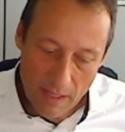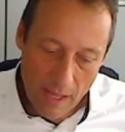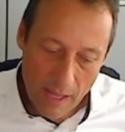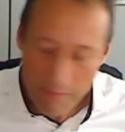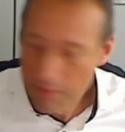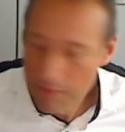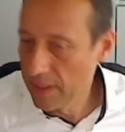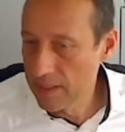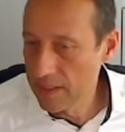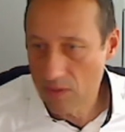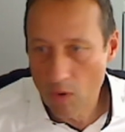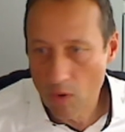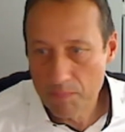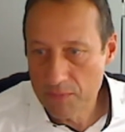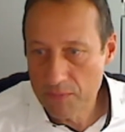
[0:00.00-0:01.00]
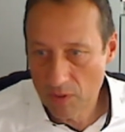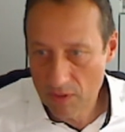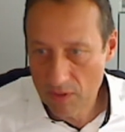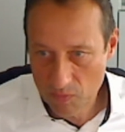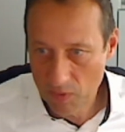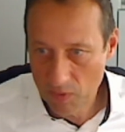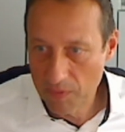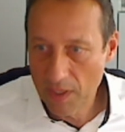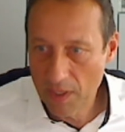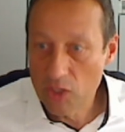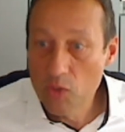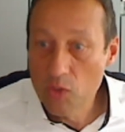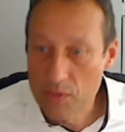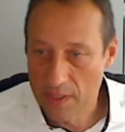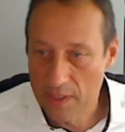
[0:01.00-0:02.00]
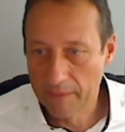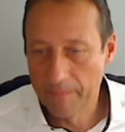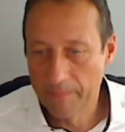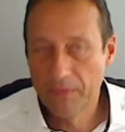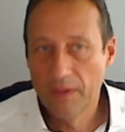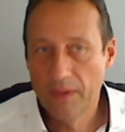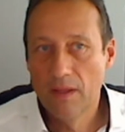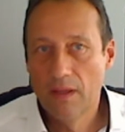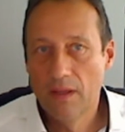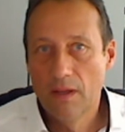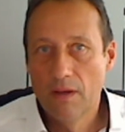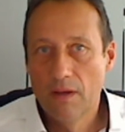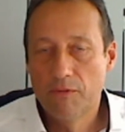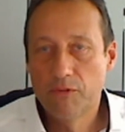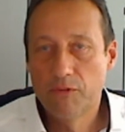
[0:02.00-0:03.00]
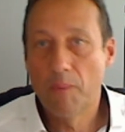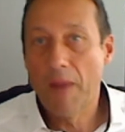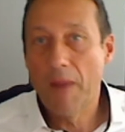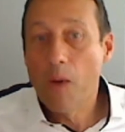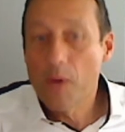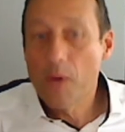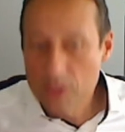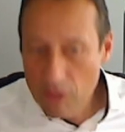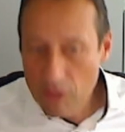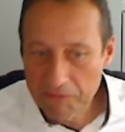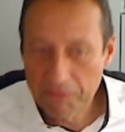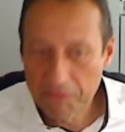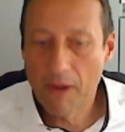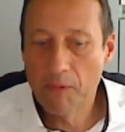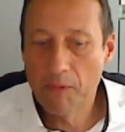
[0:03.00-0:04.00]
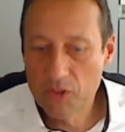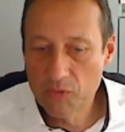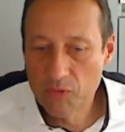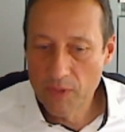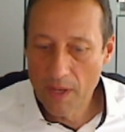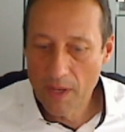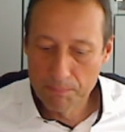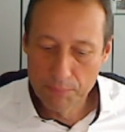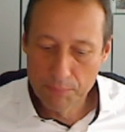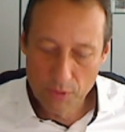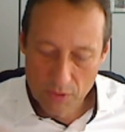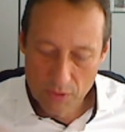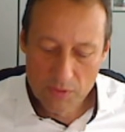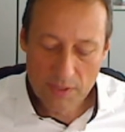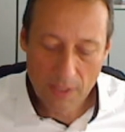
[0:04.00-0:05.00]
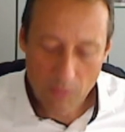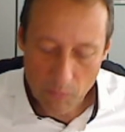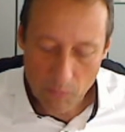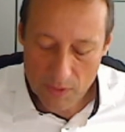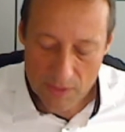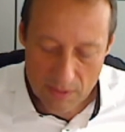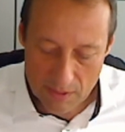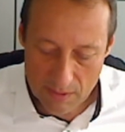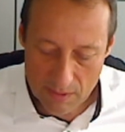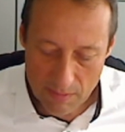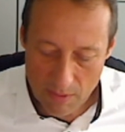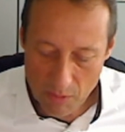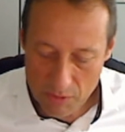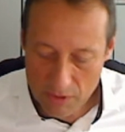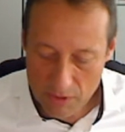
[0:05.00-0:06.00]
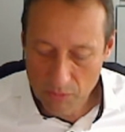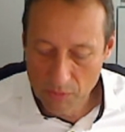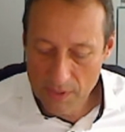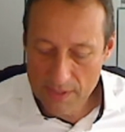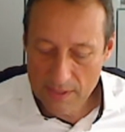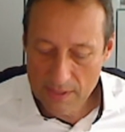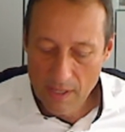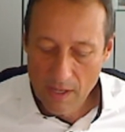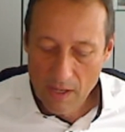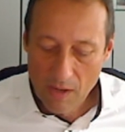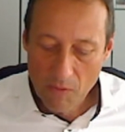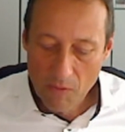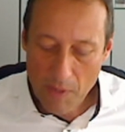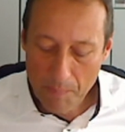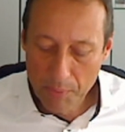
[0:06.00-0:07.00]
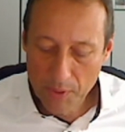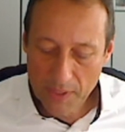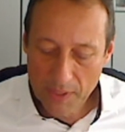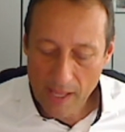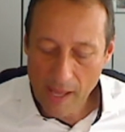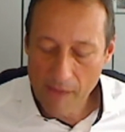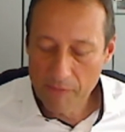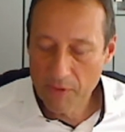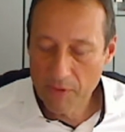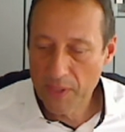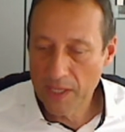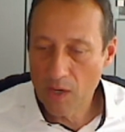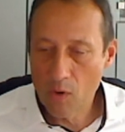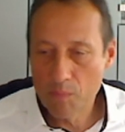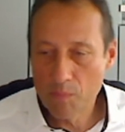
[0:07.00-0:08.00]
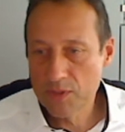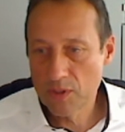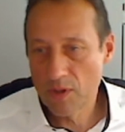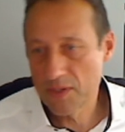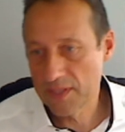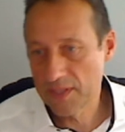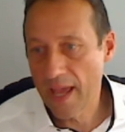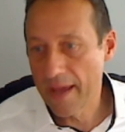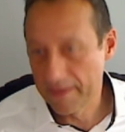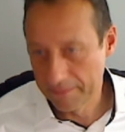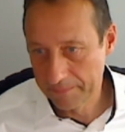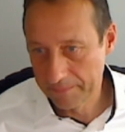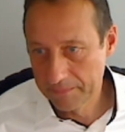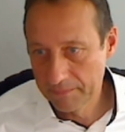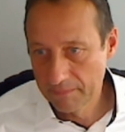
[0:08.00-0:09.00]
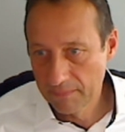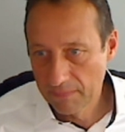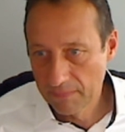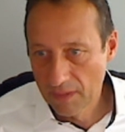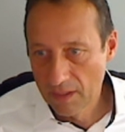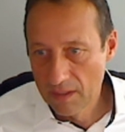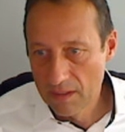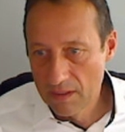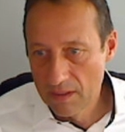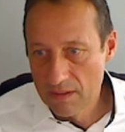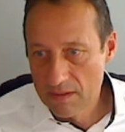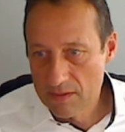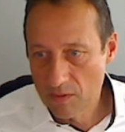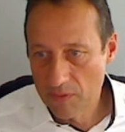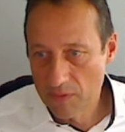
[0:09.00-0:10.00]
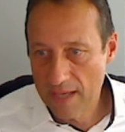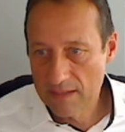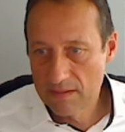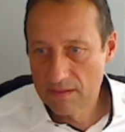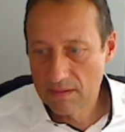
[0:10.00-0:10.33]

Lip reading: everything is open source, what we are using. From our software, which we are producing with those tools, we are putting everything open source again. So that